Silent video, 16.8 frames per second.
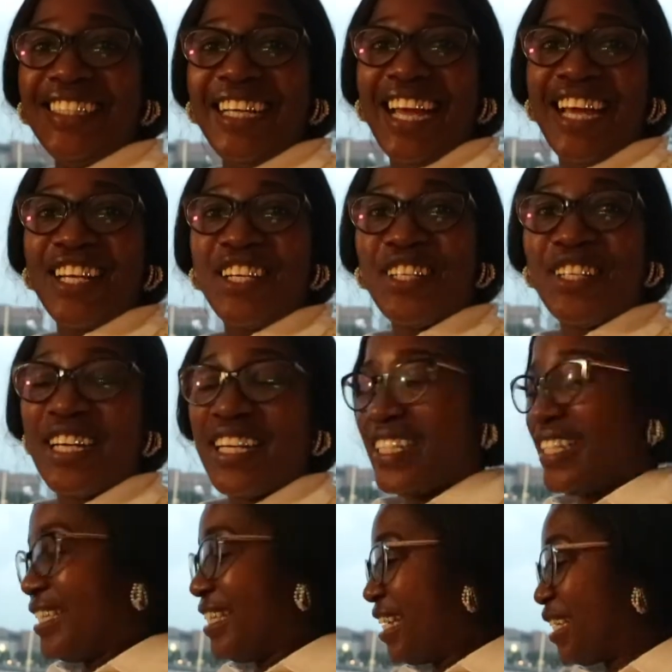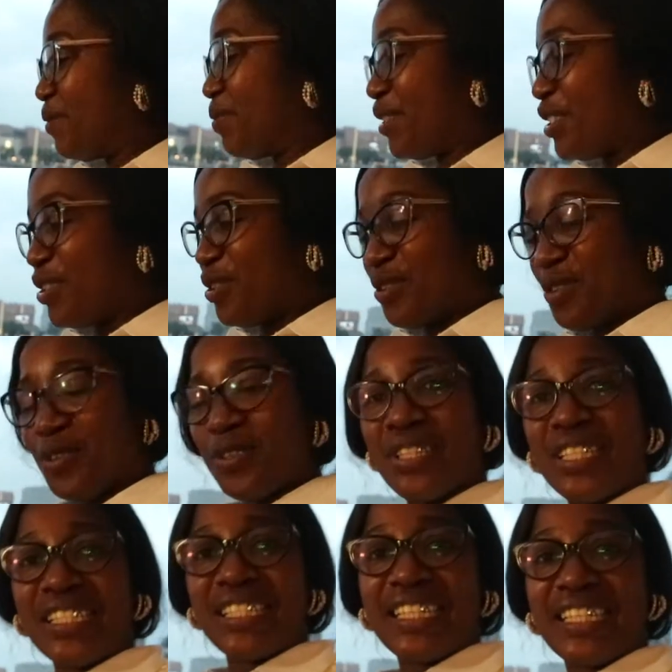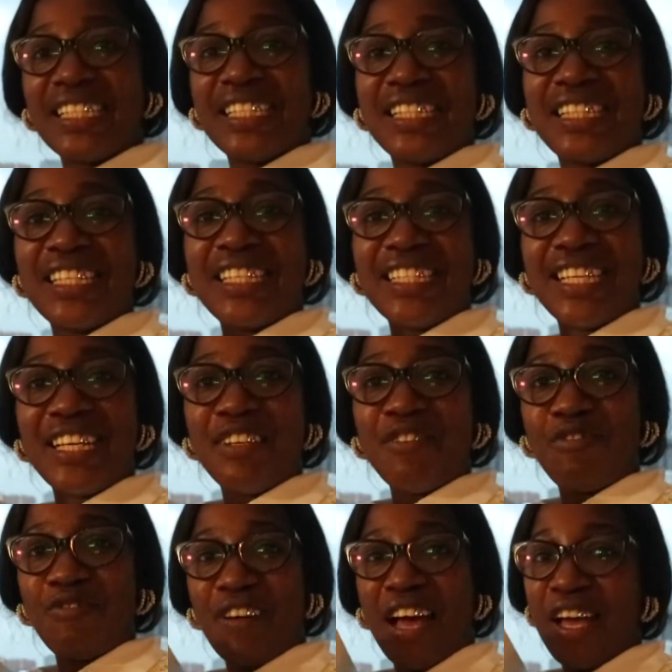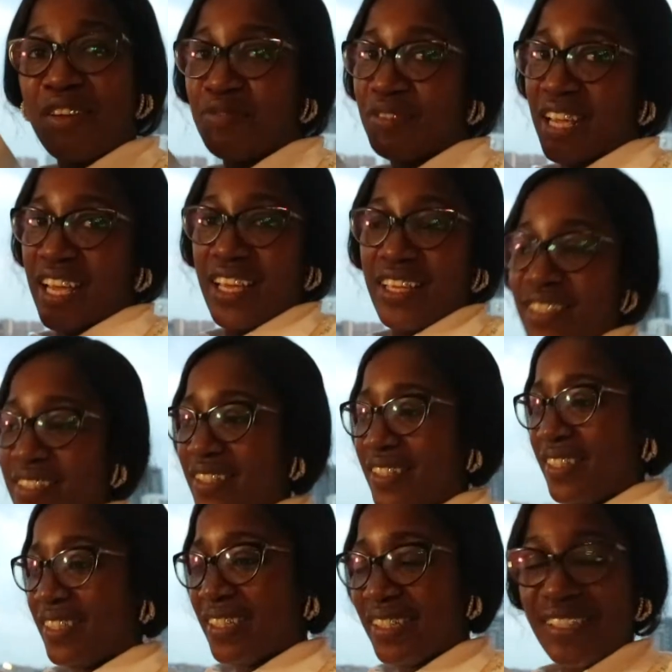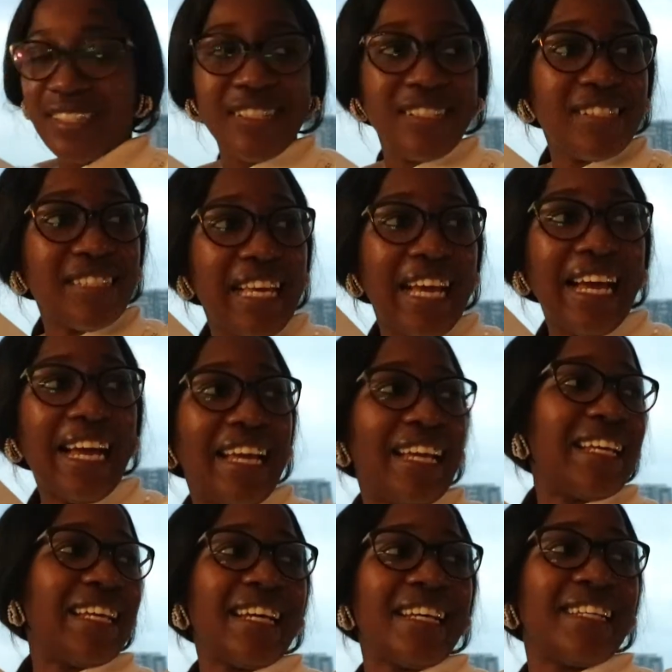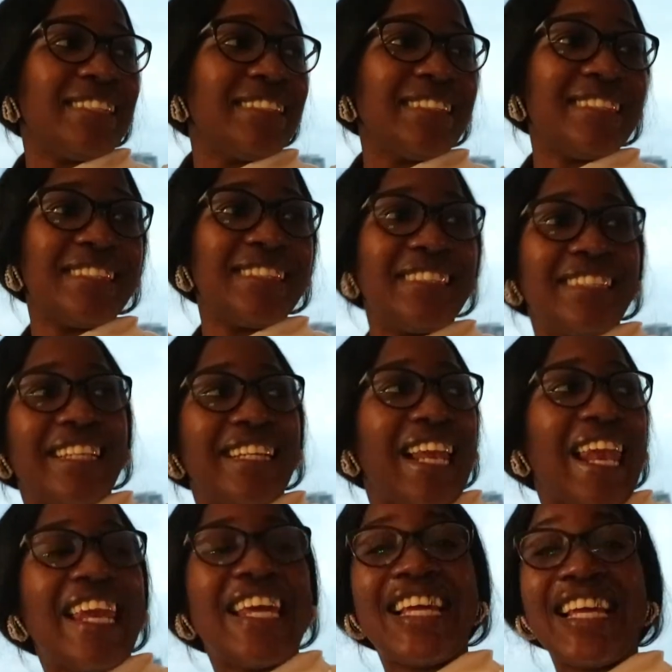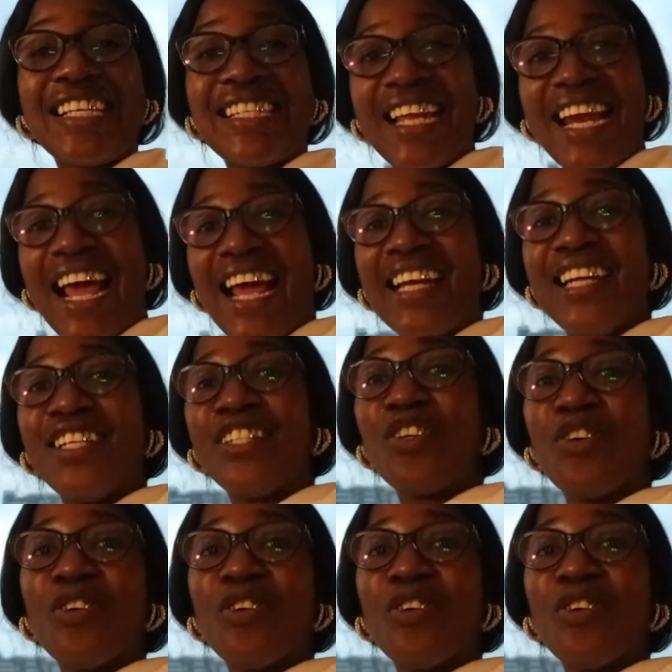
and you are just expected to know this in 5 days. Like yesterday I learned